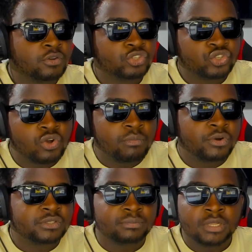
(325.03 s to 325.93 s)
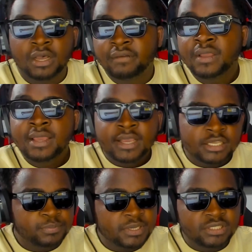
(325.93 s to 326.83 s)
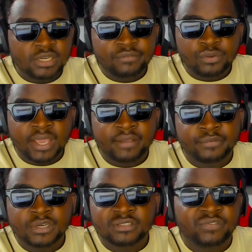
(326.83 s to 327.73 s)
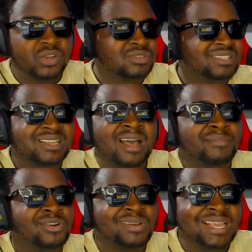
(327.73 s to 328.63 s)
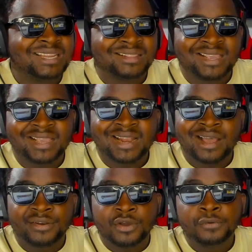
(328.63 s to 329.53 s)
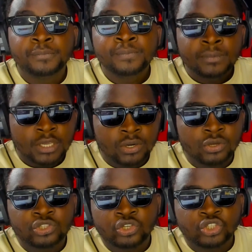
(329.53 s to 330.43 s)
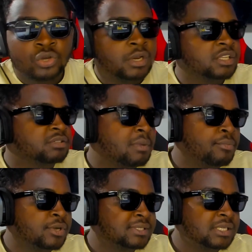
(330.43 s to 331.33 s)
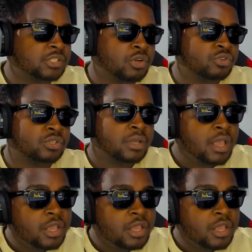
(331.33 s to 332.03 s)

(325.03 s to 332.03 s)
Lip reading: Go show your boy some love, especially if you came from this video. Just comment on anything, and I know. And also show love to my boy T-Soldier.